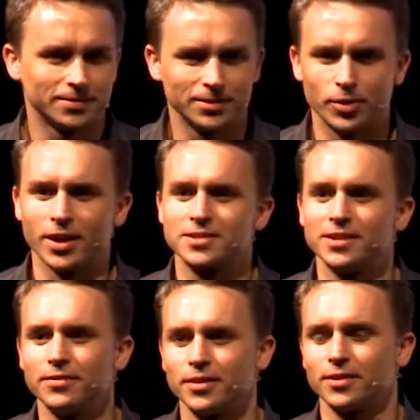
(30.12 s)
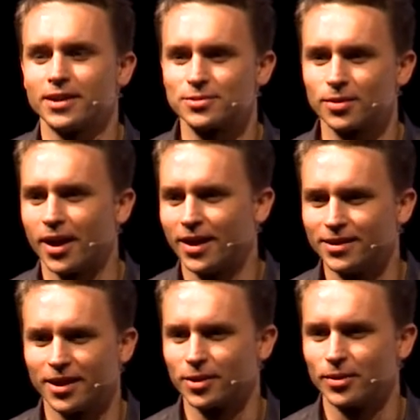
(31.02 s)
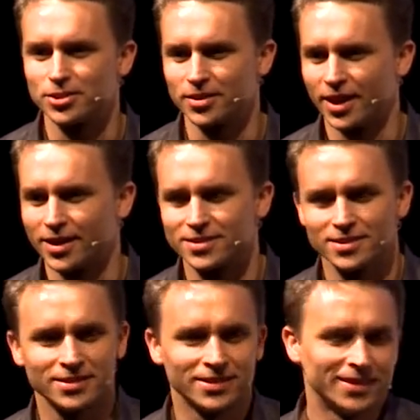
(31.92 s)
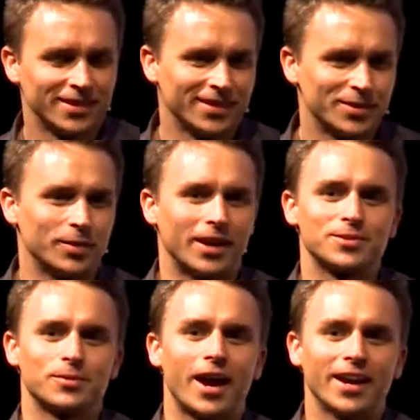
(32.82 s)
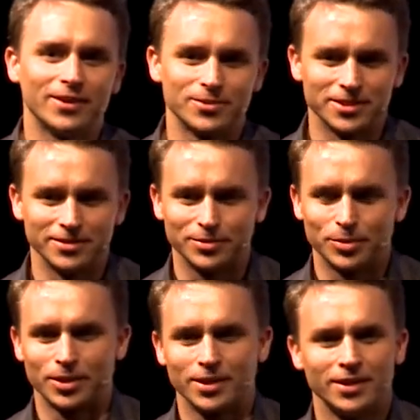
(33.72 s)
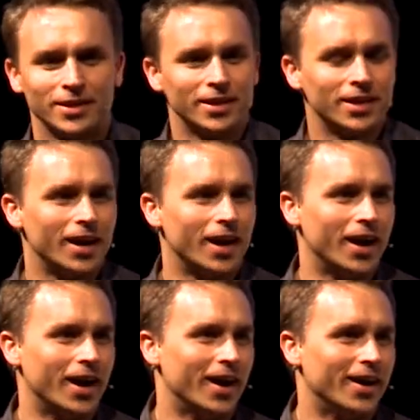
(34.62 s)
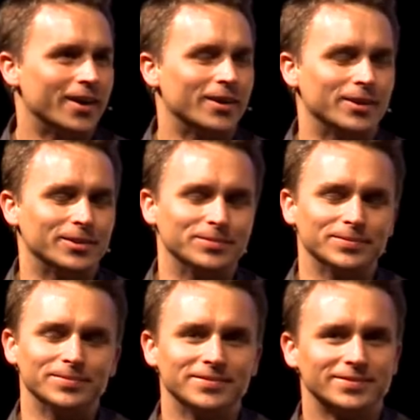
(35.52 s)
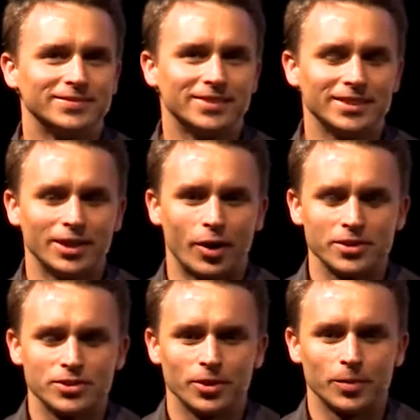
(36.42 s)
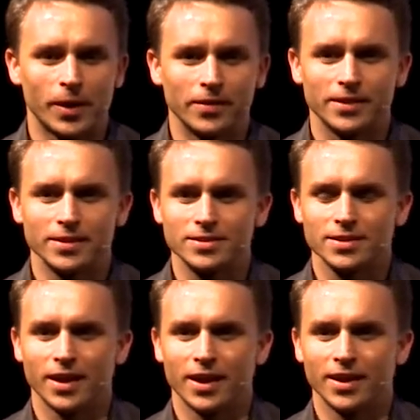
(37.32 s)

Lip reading: No, you guys live here, that's right. You're not going to raise your hands. But that's what I used it for. You know, I joke about this, you